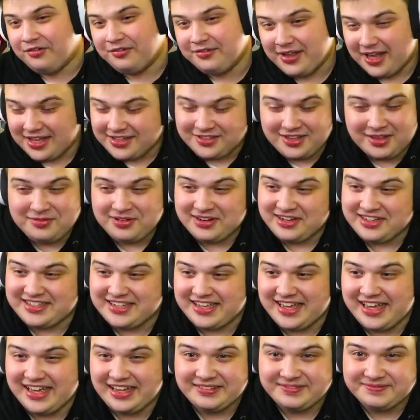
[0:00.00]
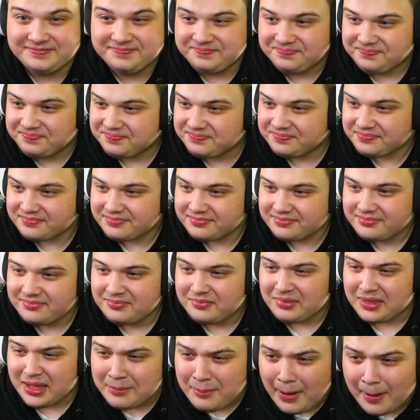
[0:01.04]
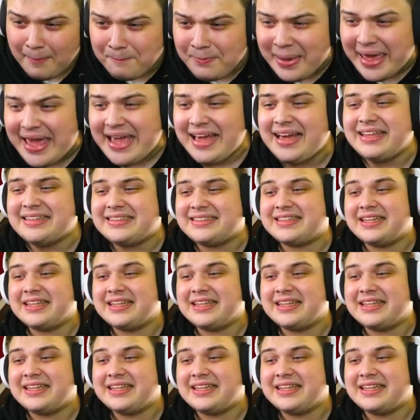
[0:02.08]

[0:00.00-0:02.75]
That's all I'm gonna say. My biggest.